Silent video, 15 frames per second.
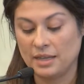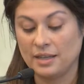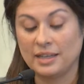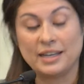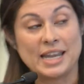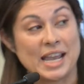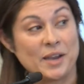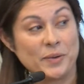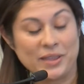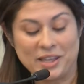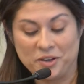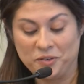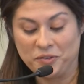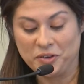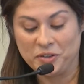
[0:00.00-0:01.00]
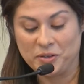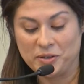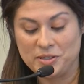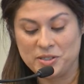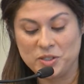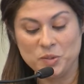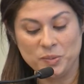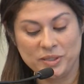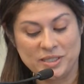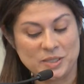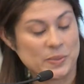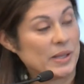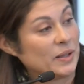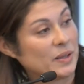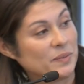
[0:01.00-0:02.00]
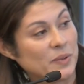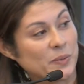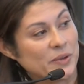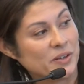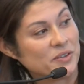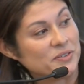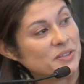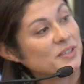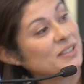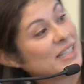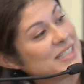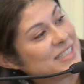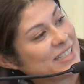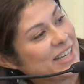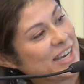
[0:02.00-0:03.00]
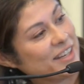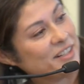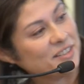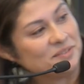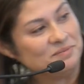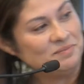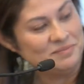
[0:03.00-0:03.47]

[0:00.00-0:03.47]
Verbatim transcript: And now, without further ado, please welcome the wonderful Leslie Goddard.